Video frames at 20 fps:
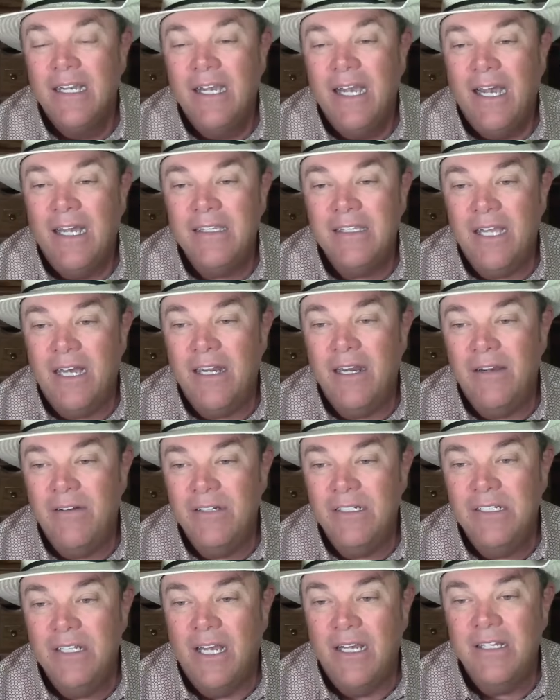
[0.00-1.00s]
I thought I
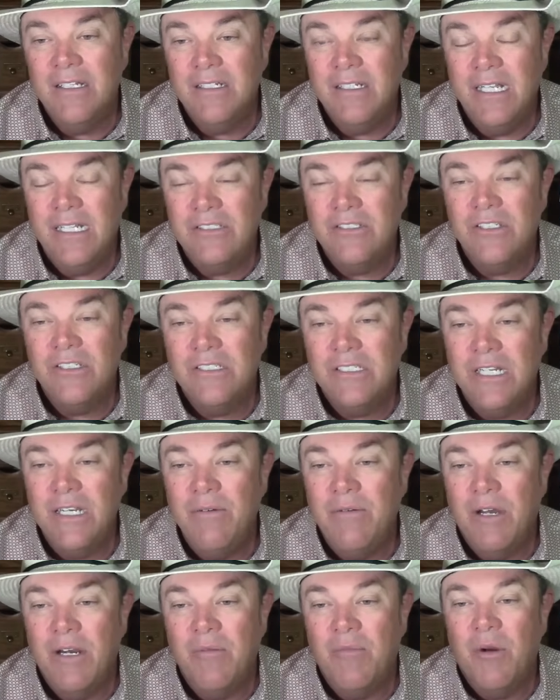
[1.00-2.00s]
would let you see
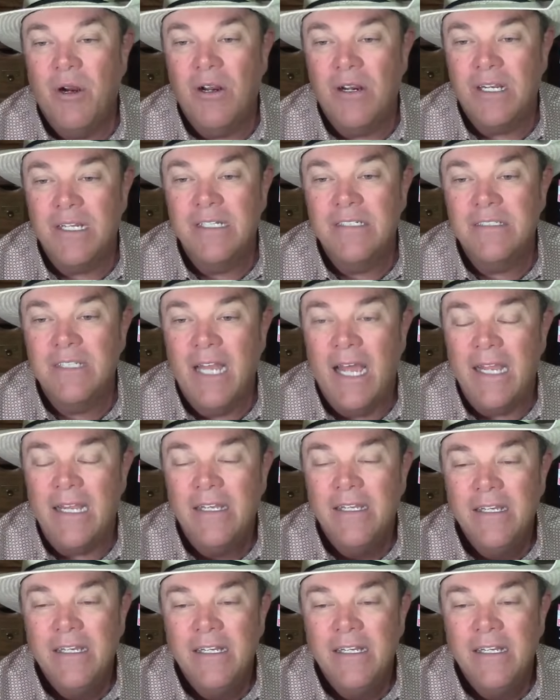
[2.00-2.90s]
what a market is like.